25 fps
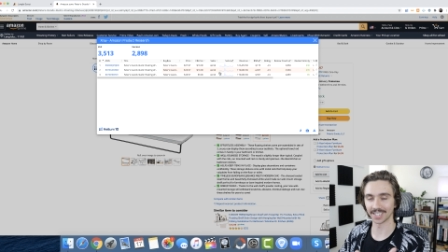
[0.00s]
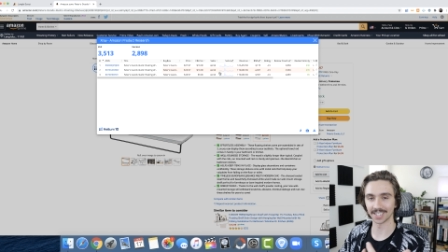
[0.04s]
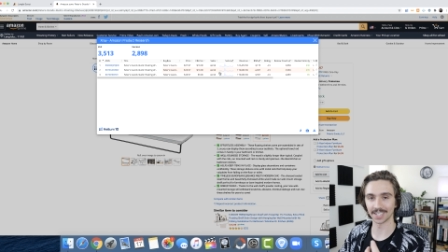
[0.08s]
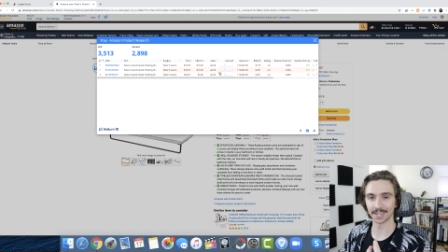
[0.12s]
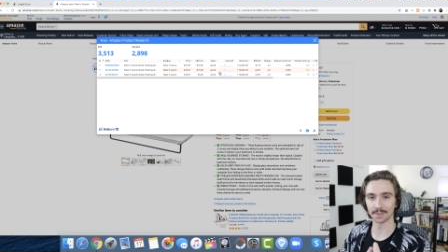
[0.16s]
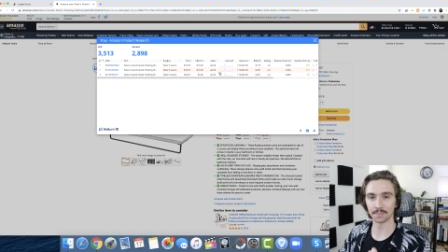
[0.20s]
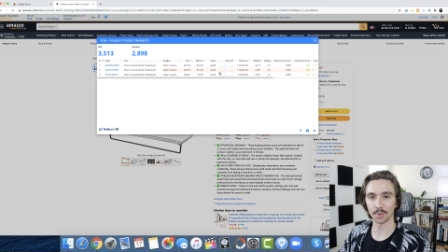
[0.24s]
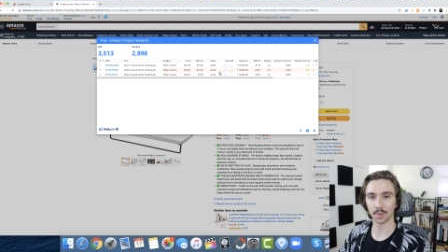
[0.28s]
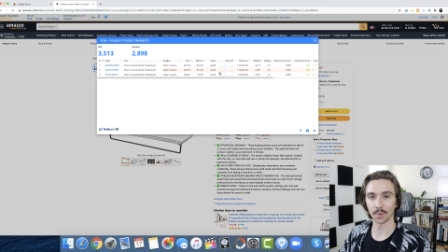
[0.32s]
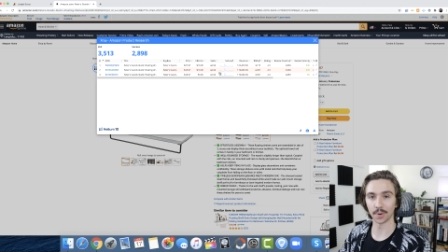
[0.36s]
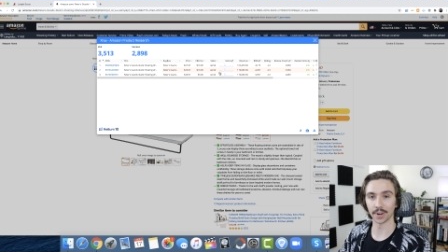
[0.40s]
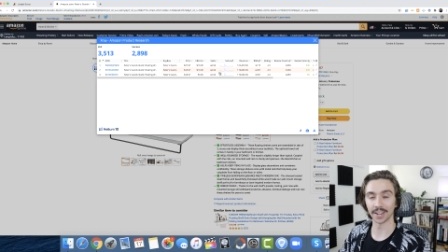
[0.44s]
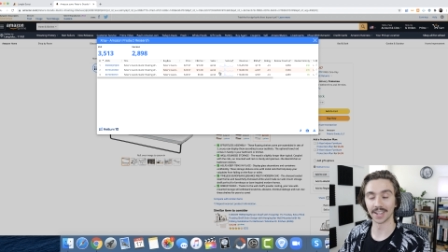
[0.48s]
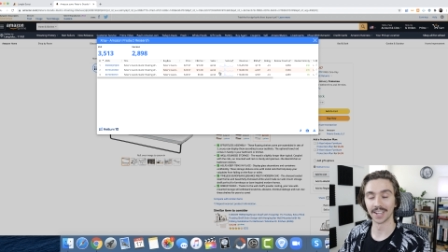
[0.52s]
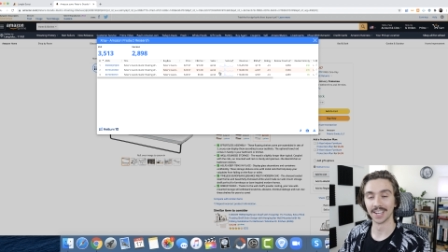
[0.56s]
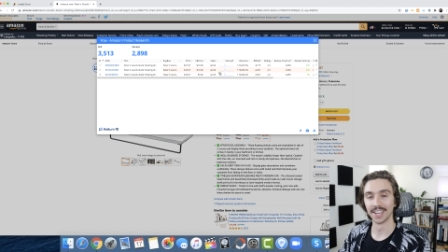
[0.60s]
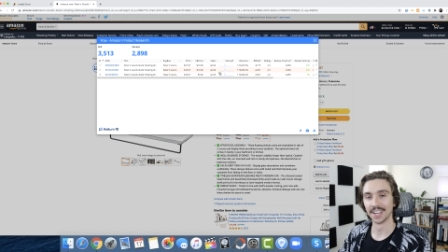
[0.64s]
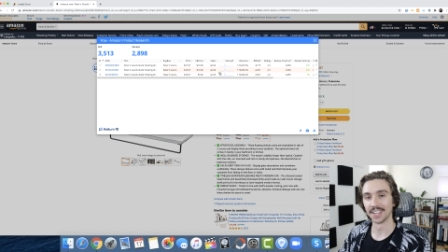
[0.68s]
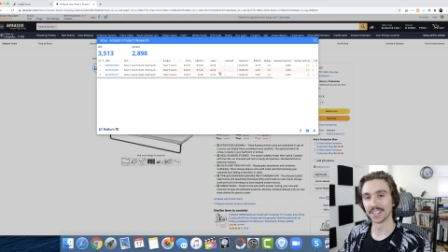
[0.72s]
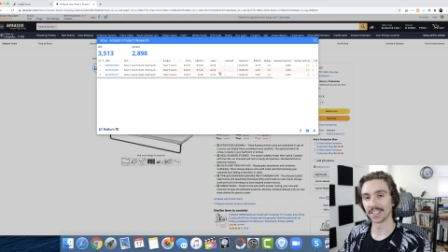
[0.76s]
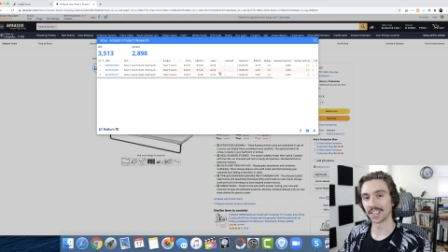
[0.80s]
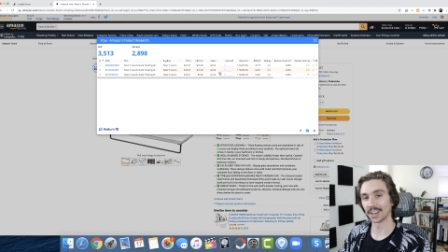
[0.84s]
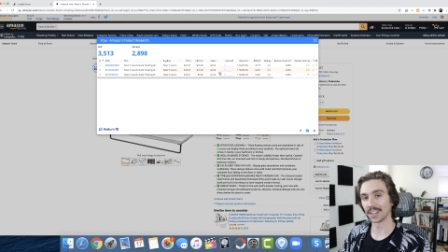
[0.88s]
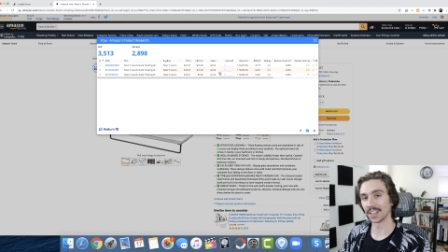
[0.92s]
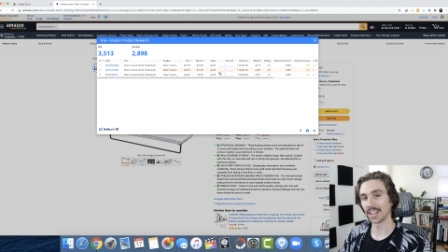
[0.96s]
good point
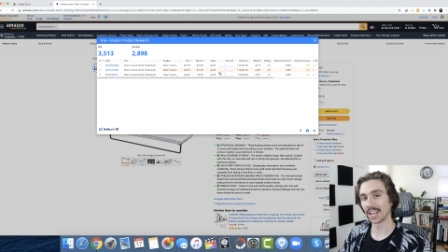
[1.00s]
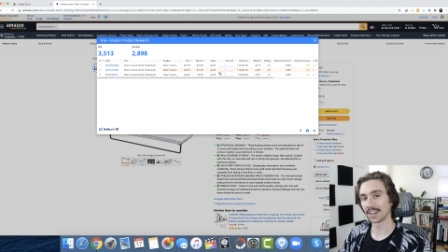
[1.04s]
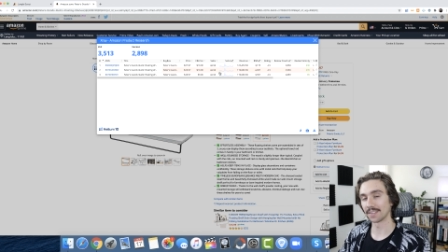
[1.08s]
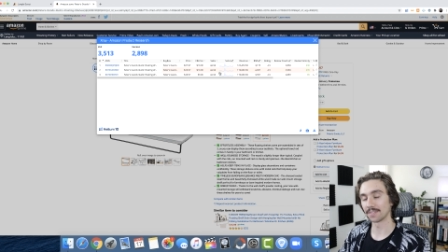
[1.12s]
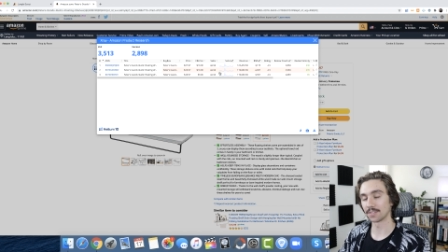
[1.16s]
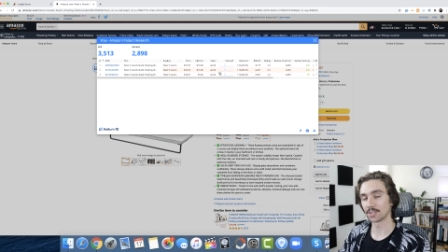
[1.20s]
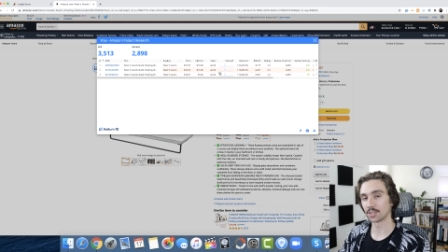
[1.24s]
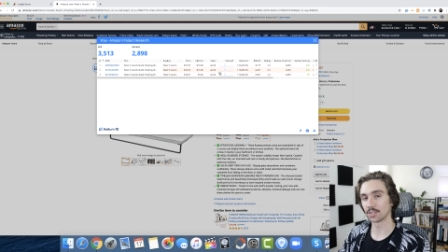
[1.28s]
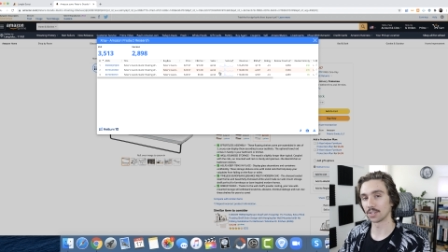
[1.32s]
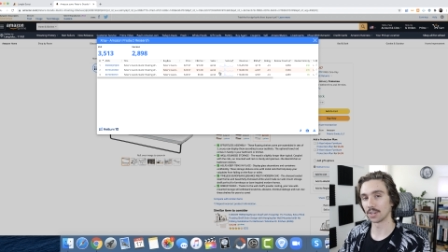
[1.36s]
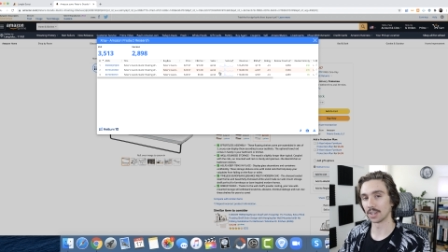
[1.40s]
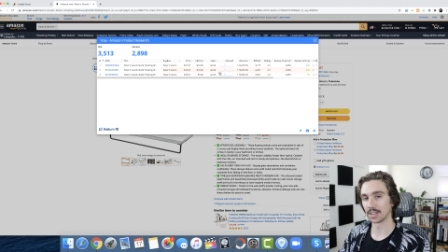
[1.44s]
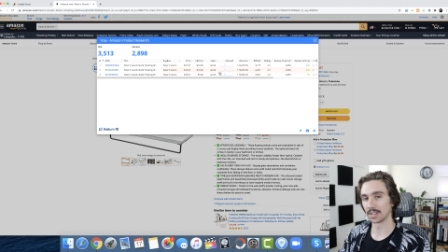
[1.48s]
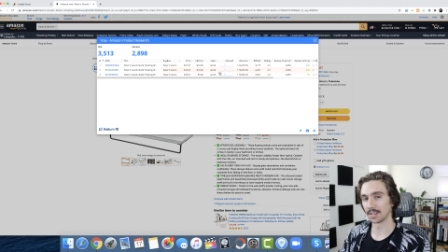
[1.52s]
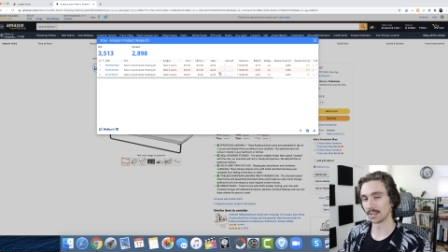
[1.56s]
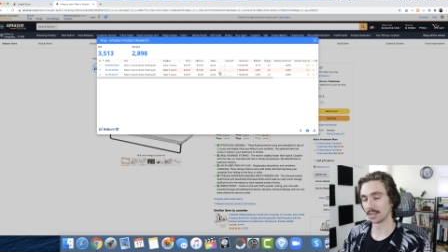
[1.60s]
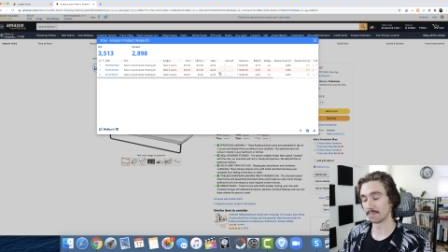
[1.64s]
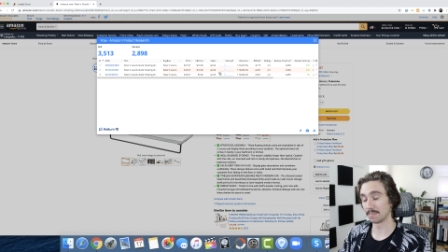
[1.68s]
that a lot of, uh,